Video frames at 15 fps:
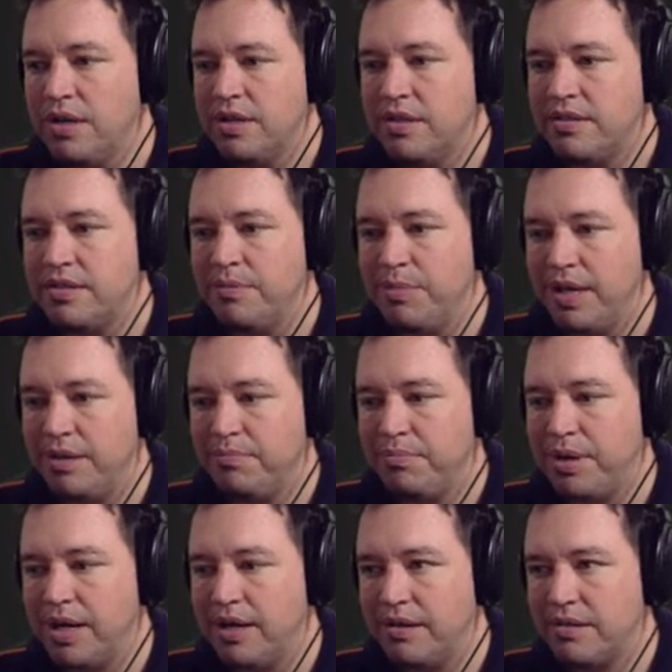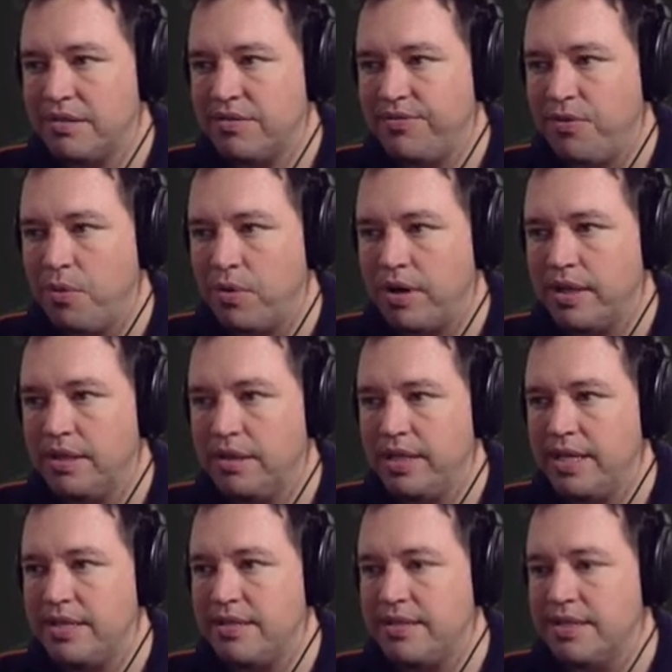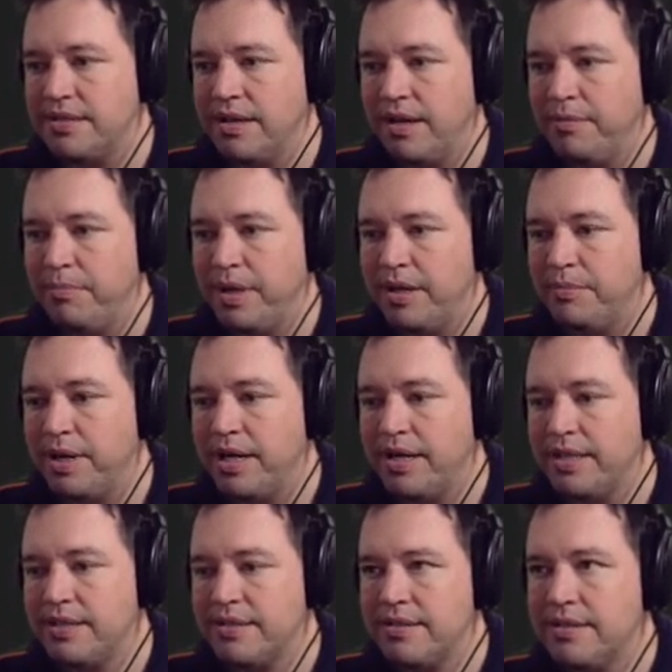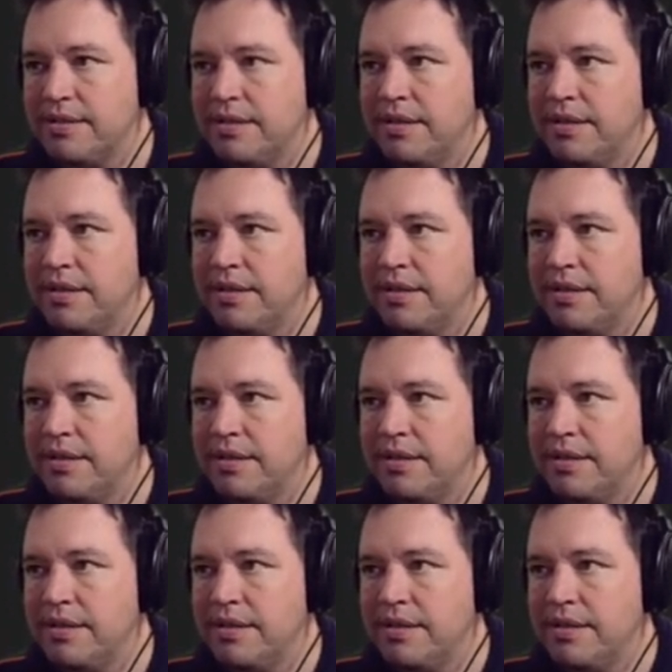submit bugs for at least this unminimize.